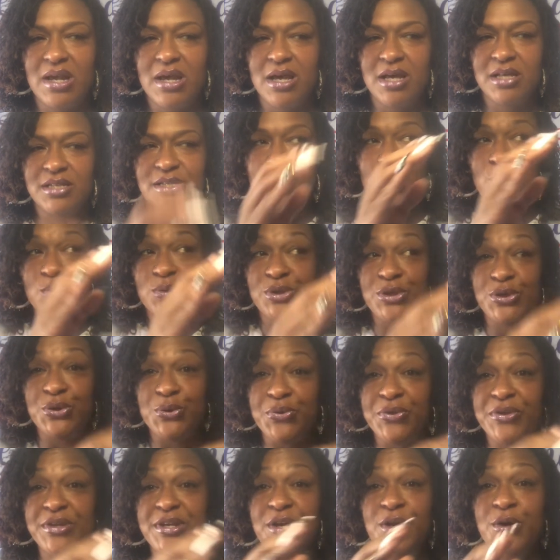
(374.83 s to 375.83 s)
So to
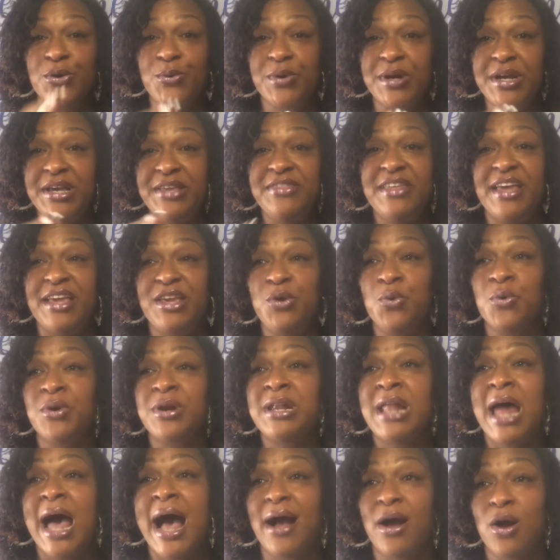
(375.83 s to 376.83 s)
the degree that you are
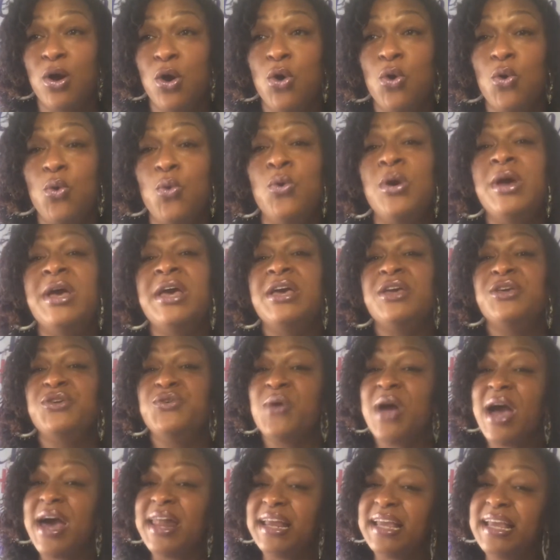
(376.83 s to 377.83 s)
not cool,
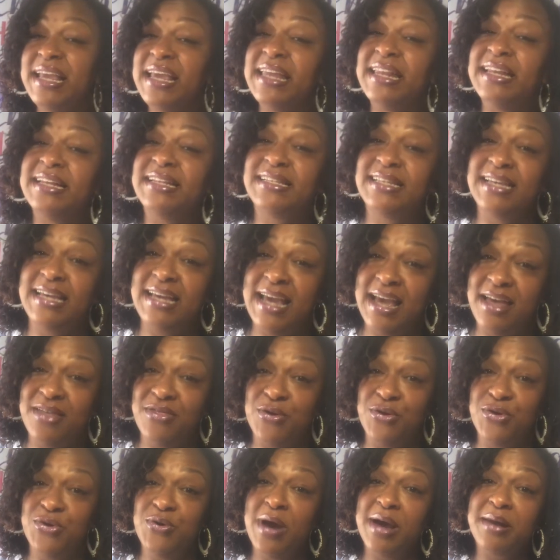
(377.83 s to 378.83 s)
you got to get it
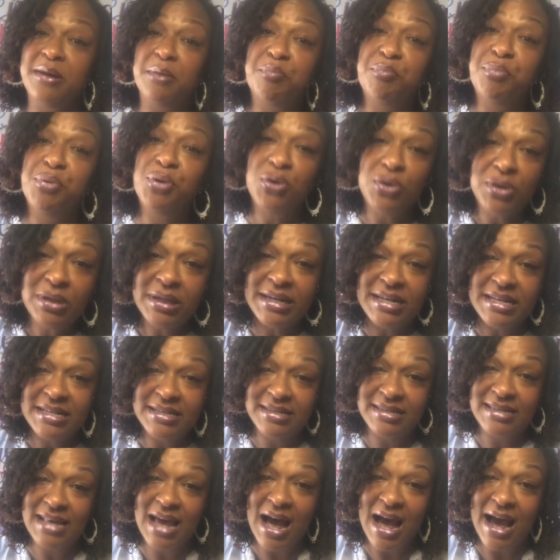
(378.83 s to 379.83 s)
together. You got to pull it
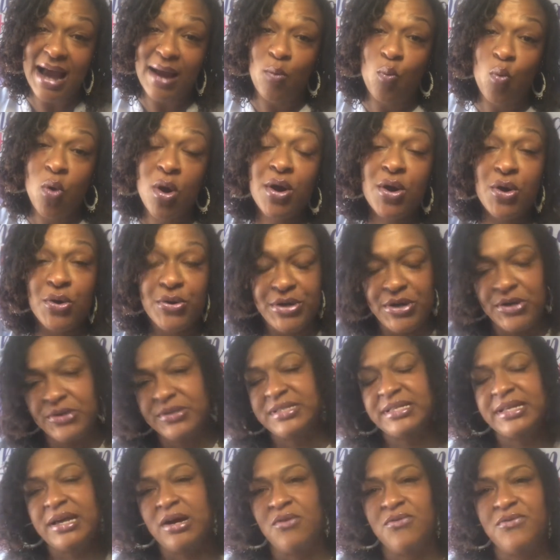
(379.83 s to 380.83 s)
inside. Work on
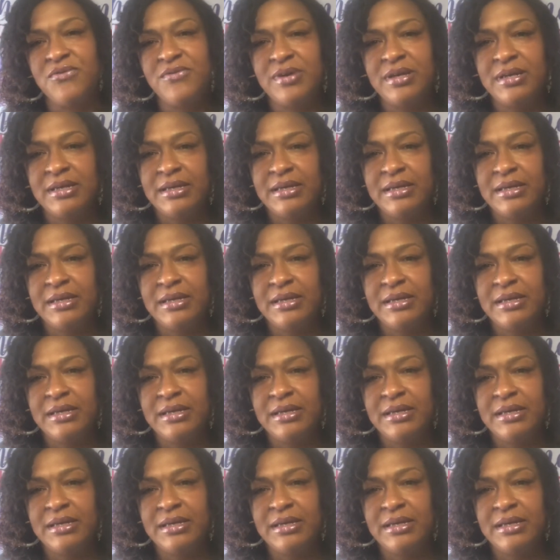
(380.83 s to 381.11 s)
yourself.